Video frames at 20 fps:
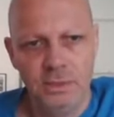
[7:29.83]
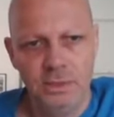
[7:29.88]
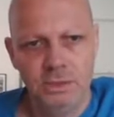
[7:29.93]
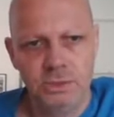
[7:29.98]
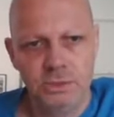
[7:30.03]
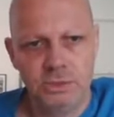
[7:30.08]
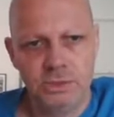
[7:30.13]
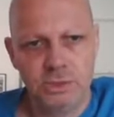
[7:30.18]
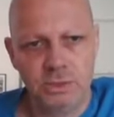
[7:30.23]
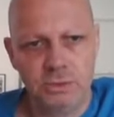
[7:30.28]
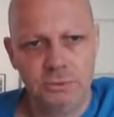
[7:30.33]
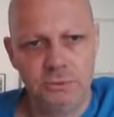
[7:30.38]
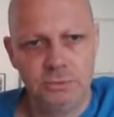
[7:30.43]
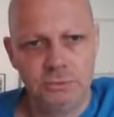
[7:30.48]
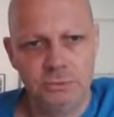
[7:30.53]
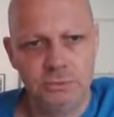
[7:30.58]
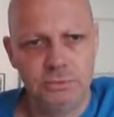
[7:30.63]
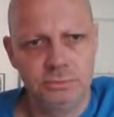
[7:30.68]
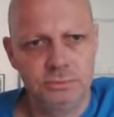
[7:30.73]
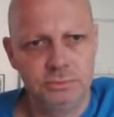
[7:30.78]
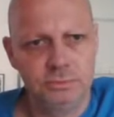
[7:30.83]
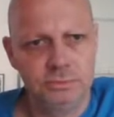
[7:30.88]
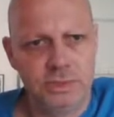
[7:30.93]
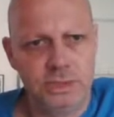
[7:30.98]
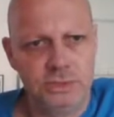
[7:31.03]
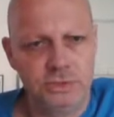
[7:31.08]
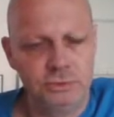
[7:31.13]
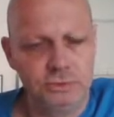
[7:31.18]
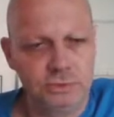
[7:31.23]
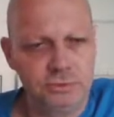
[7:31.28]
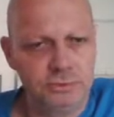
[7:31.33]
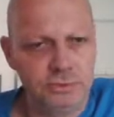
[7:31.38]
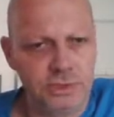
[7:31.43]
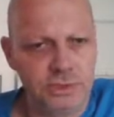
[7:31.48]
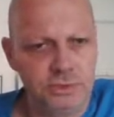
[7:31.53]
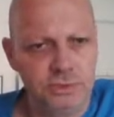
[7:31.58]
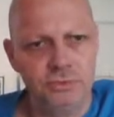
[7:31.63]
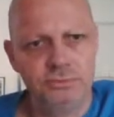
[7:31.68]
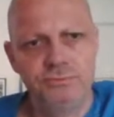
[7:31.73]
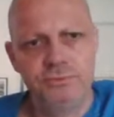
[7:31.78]
So I do
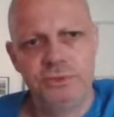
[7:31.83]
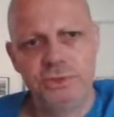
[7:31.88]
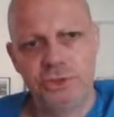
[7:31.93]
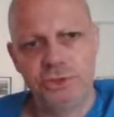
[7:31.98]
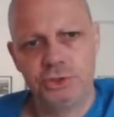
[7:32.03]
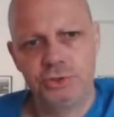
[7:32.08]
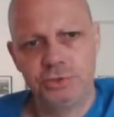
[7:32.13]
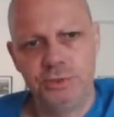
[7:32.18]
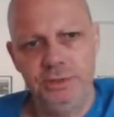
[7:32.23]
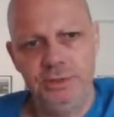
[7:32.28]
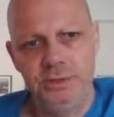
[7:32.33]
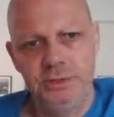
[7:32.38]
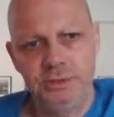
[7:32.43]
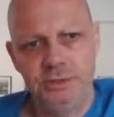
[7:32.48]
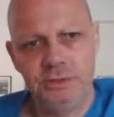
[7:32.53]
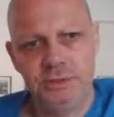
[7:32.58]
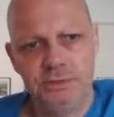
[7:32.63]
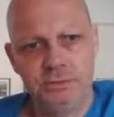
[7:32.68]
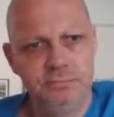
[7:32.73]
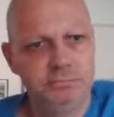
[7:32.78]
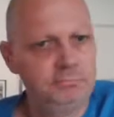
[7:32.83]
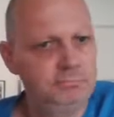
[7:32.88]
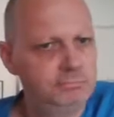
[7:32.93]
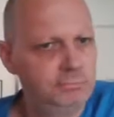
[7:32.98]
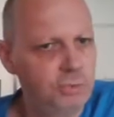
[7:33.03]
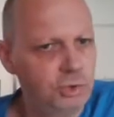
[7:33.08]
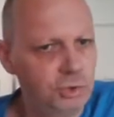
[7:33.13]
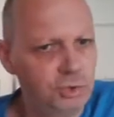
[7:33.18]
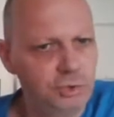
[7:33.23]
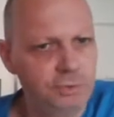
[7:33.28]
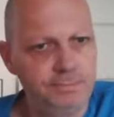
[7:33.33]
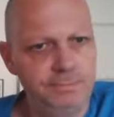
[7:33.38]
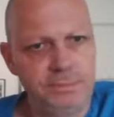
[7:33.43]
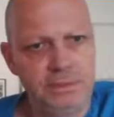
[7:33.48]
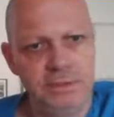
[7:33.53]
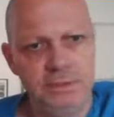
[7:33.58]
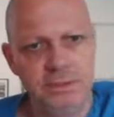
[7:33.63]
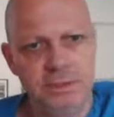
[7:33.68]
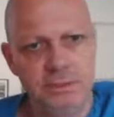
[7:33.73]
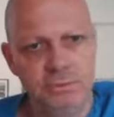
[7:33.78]
retreat.
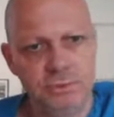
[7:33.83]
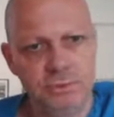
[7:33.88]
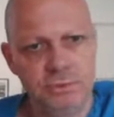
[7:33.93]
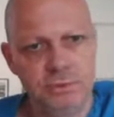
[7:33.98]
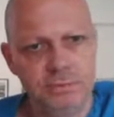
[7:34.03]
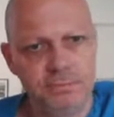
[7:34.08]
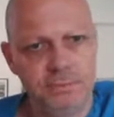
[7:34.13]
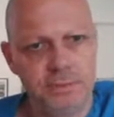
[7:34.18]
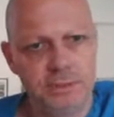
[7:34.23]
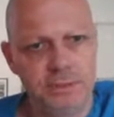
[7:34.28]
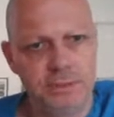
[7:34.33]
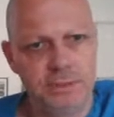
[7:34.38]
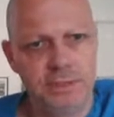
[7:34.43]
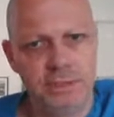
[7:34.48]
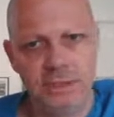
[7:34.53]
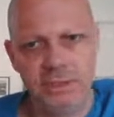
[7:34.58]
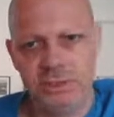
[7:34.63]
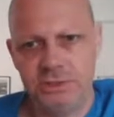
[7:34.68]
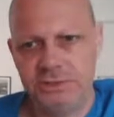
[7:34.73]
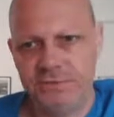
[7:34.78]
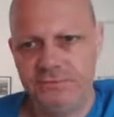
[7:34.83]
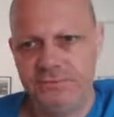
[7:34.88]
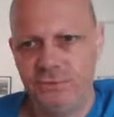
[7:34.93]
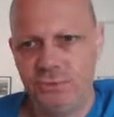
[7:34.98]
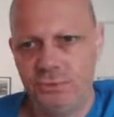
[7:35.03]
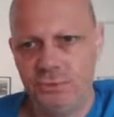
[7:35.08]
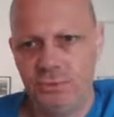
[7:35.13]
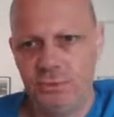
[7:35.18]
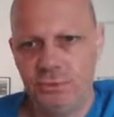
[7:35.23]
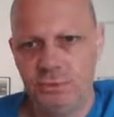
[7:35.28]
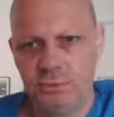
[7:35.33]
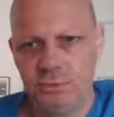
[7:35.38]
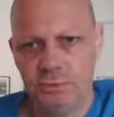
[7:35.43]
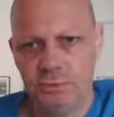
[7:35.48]
Possibly I want to play h4.